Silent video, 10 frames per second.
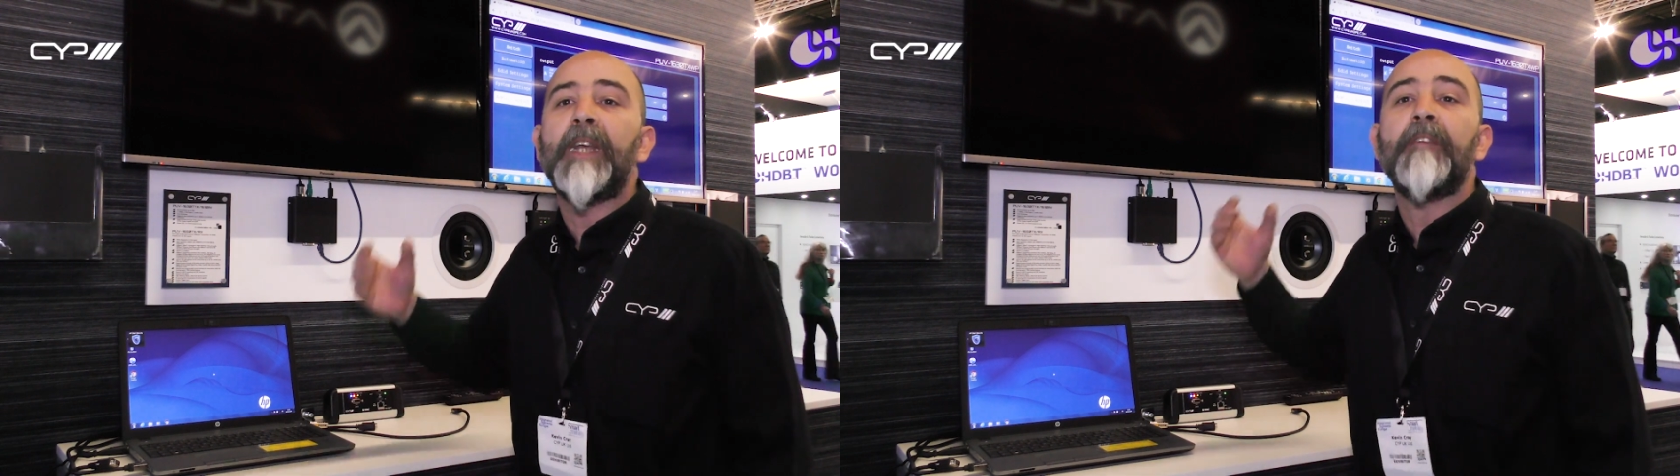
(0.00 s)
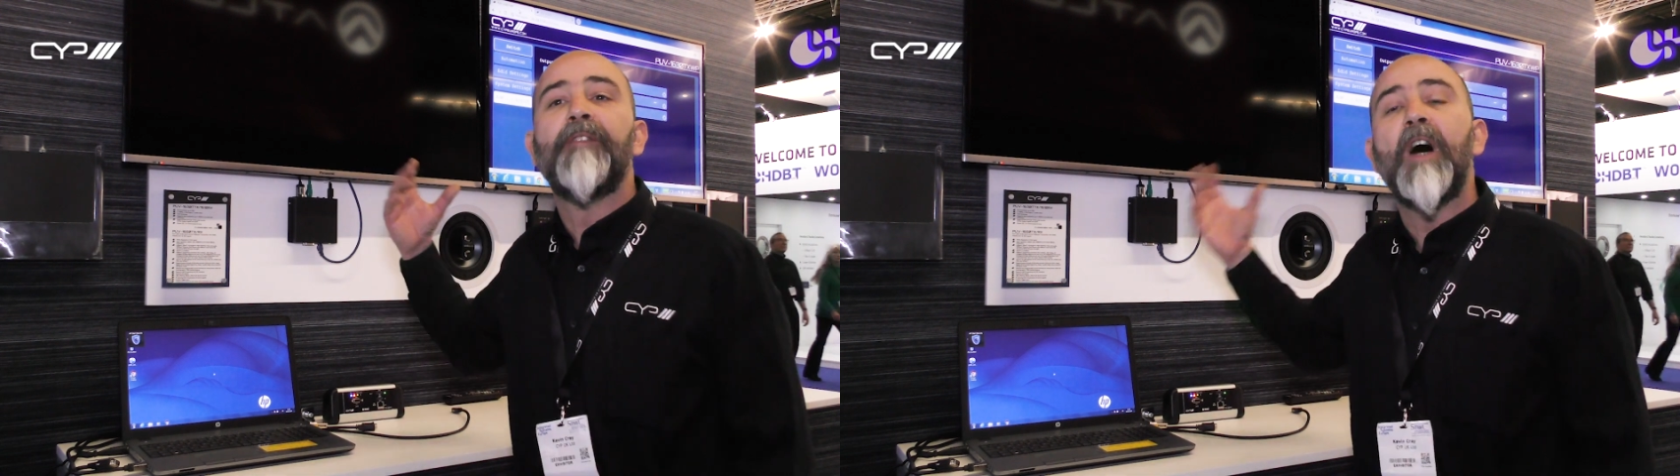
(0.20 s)

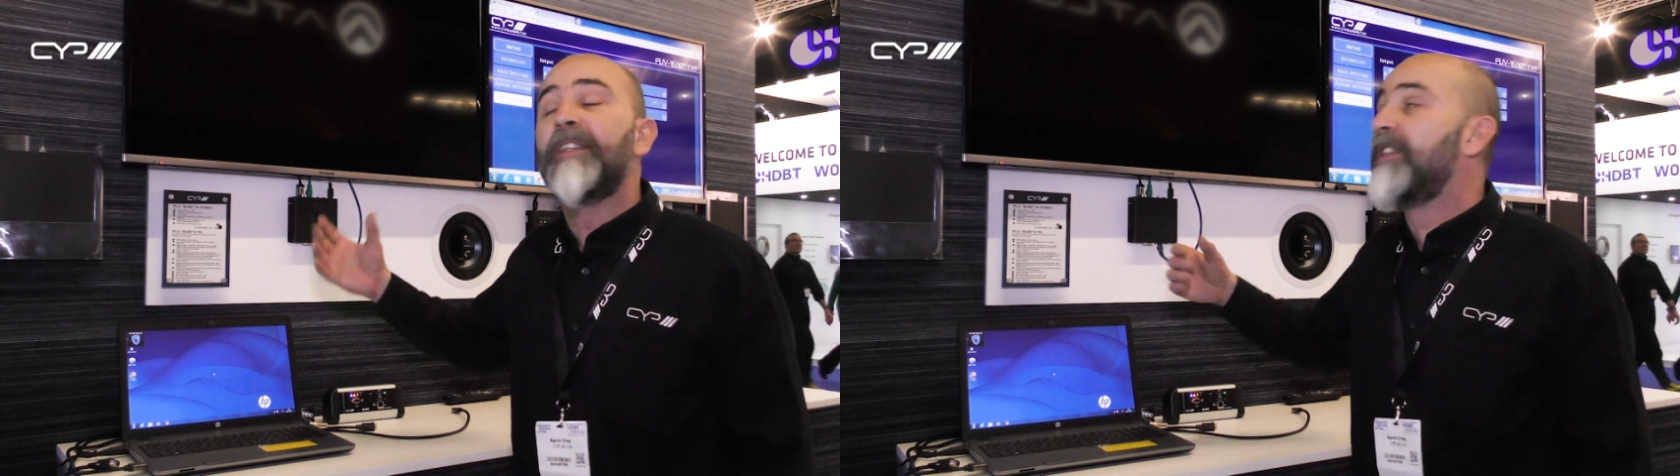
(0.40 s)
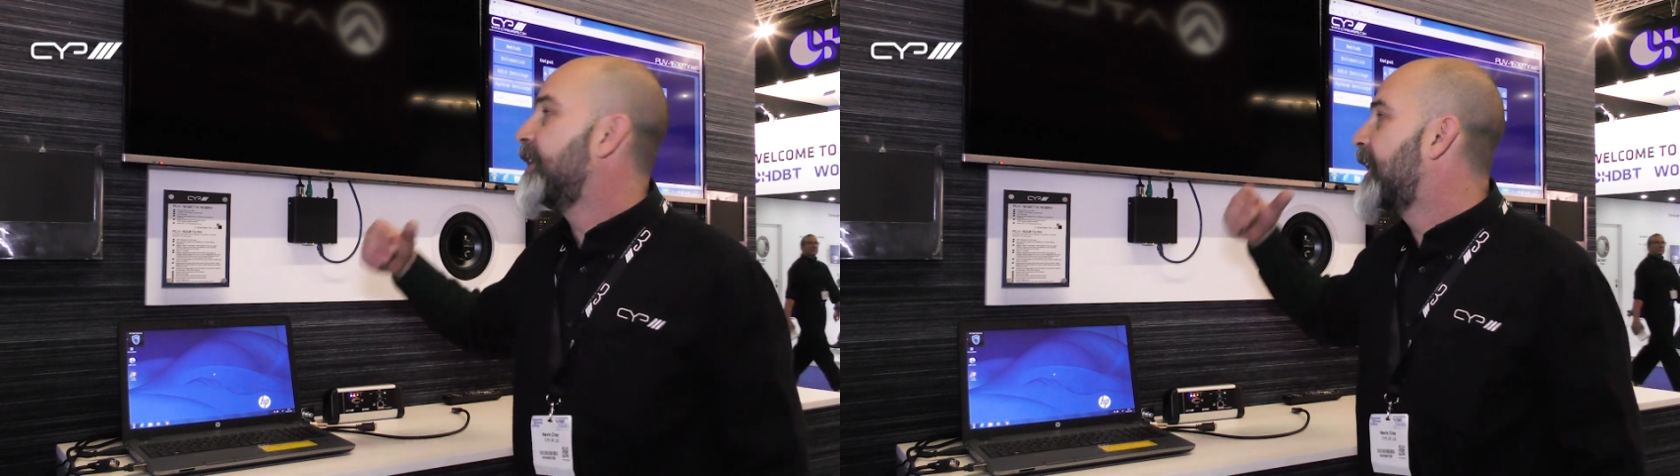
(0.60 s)

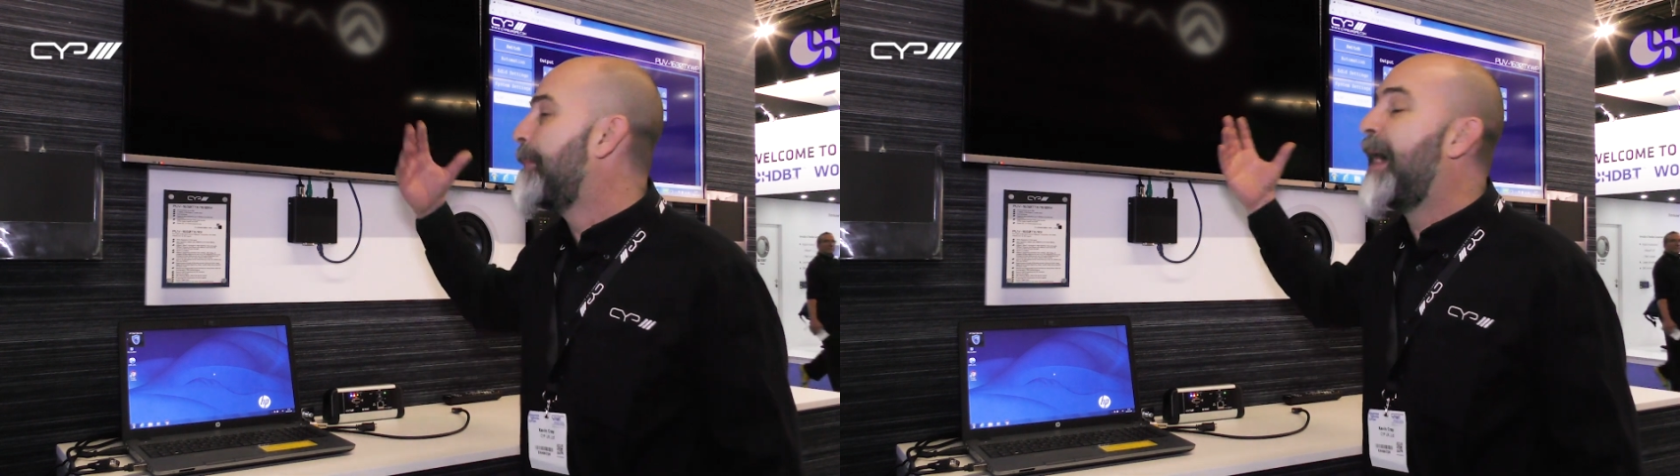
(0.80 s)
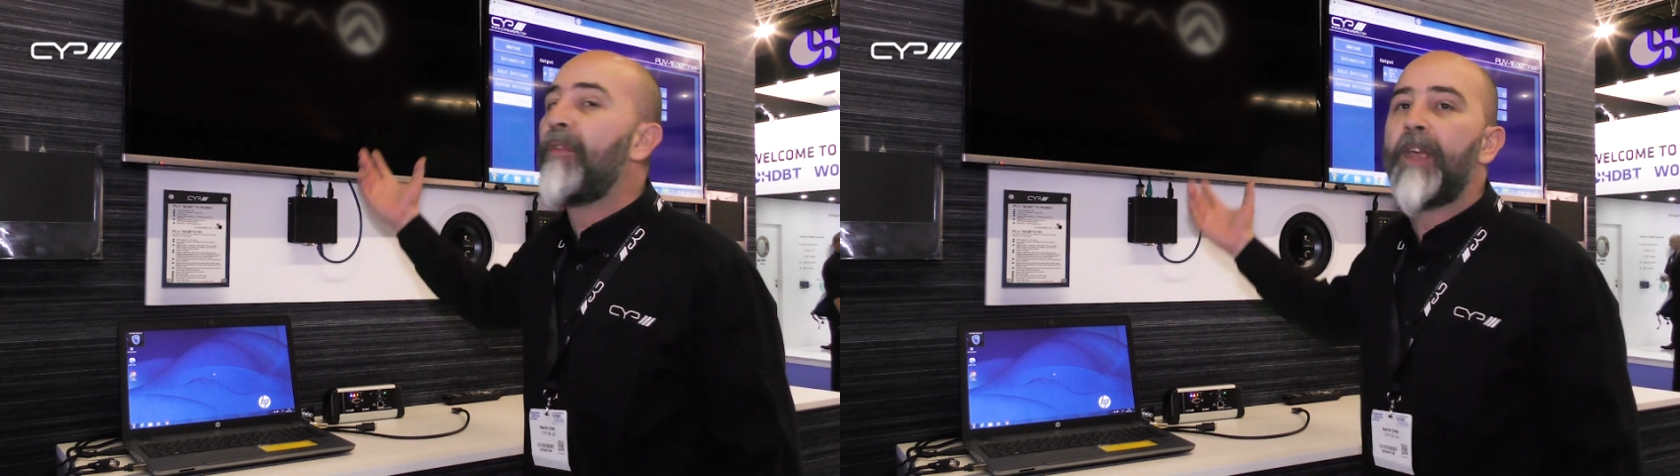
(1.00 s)
converted and
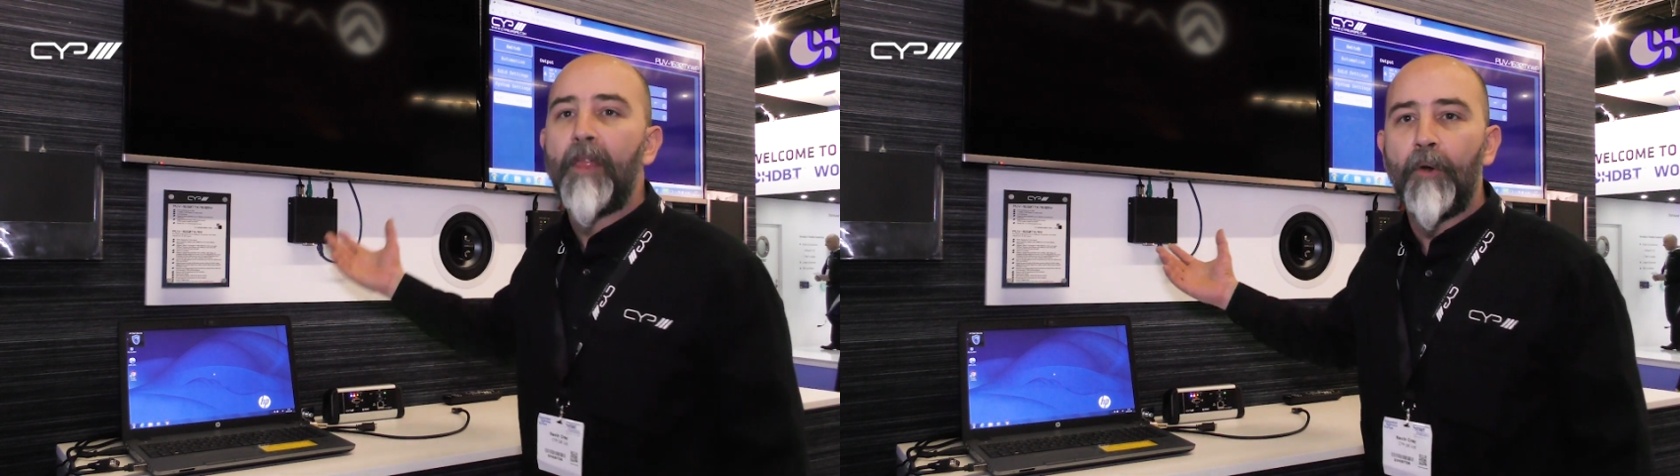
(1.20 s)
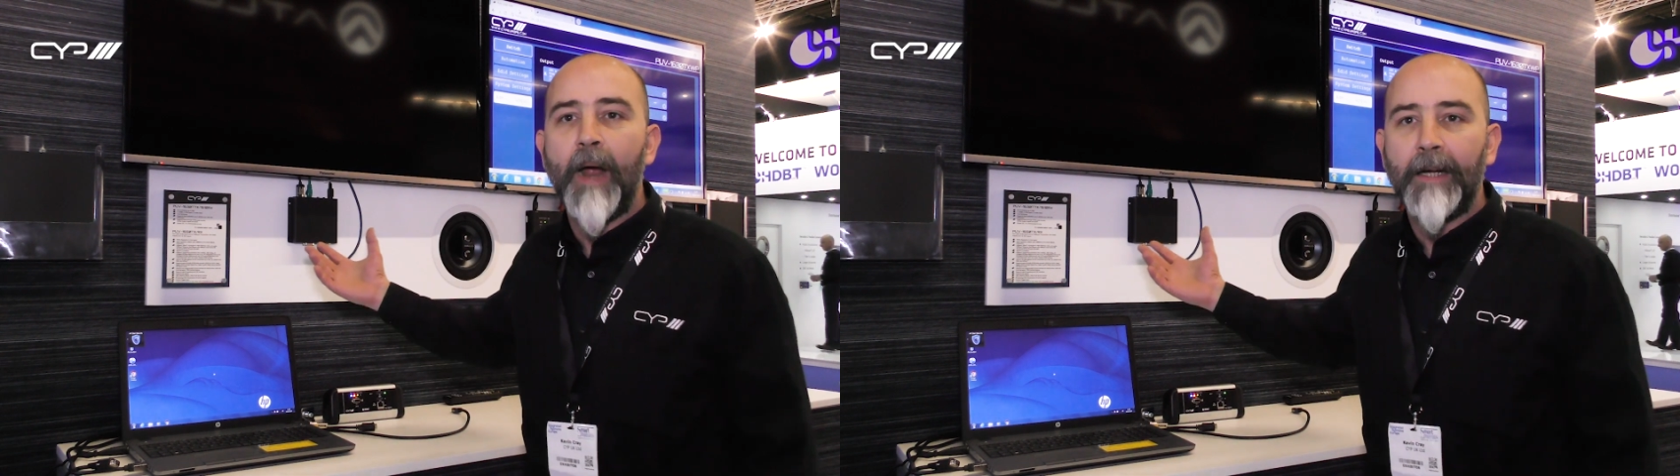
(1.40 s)
come out the
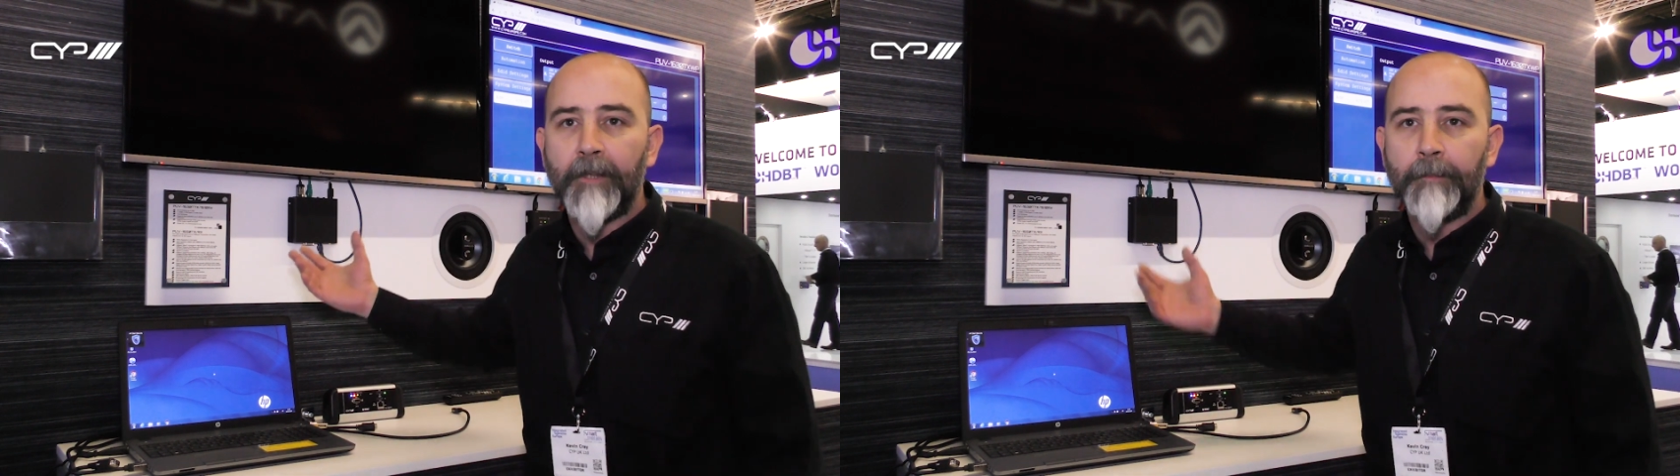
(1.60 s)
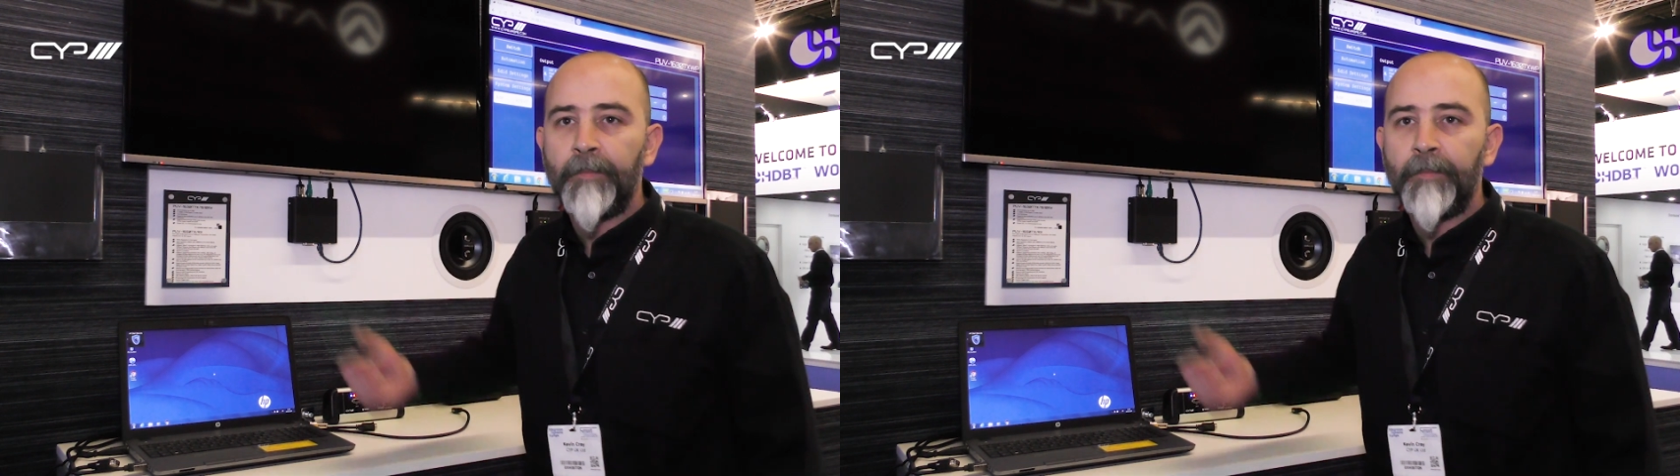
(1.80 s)
other end.